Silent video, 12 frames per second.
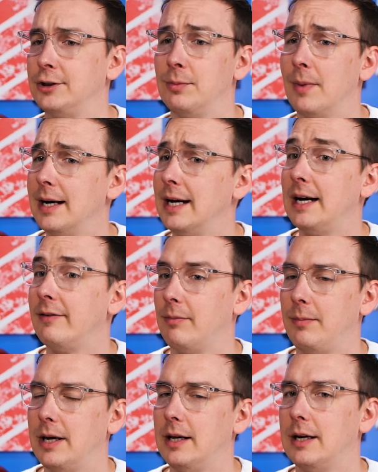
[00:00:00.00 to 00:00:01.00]
you might not even
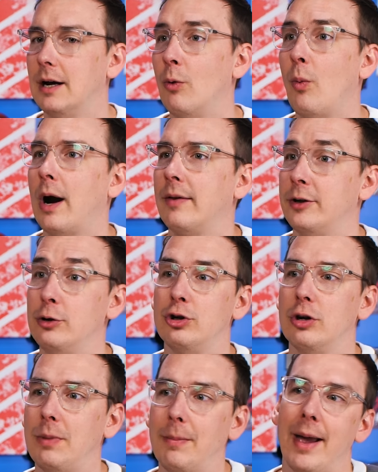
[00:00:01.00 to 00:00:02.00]
be aware that you
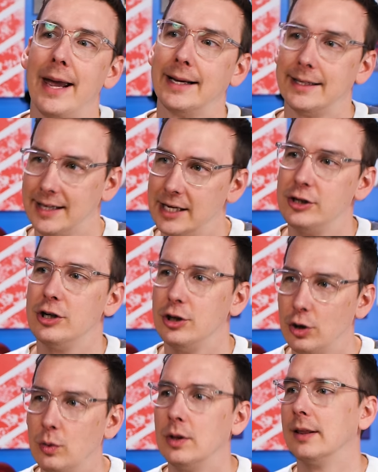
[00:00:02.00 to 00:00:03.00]
should be paying attention
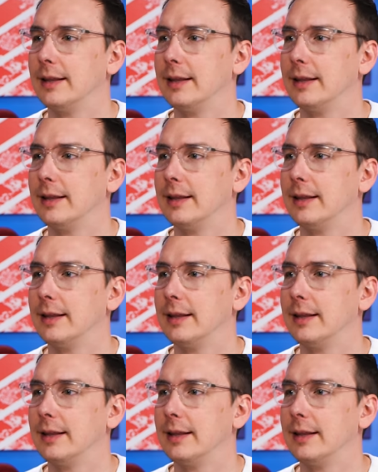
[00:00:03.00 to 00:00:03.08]
to the